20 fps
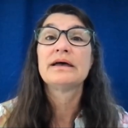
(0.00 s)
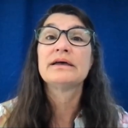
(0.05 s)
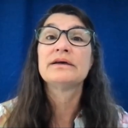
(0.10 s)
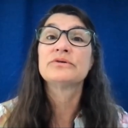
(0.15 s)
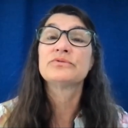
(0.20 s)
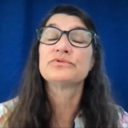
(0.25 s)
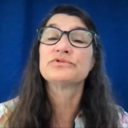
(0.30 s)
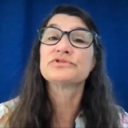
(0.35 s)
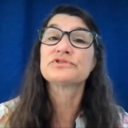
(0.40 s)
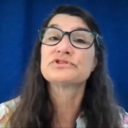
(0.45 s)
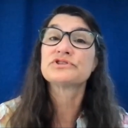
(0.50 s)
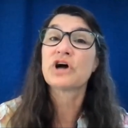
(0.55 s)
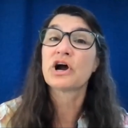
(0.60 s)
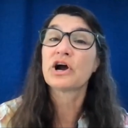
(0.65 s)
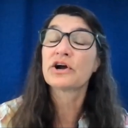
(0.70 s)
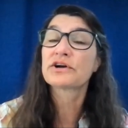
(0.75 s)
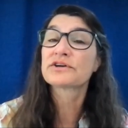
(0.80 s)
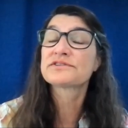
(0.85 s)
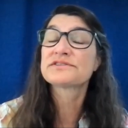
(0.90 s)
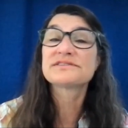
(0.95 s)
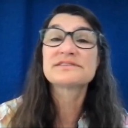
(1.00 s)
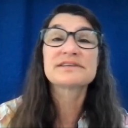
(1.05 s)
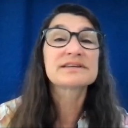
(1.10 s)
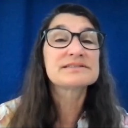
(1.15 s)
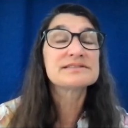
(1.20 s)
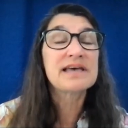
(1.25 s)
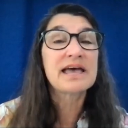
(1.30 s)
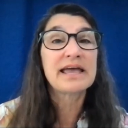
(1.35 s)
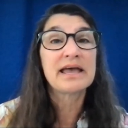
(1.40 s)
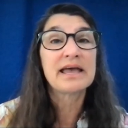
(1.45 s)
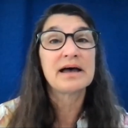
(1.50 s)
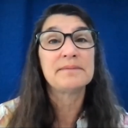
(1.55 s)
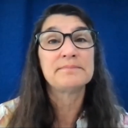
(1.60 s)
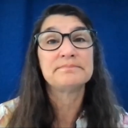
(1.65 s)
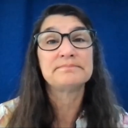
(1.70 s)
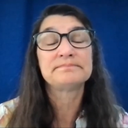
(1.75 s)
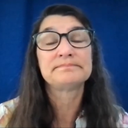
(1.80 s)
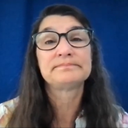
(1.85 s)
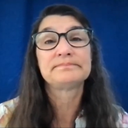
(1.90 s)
It was dark, 6 a.m.,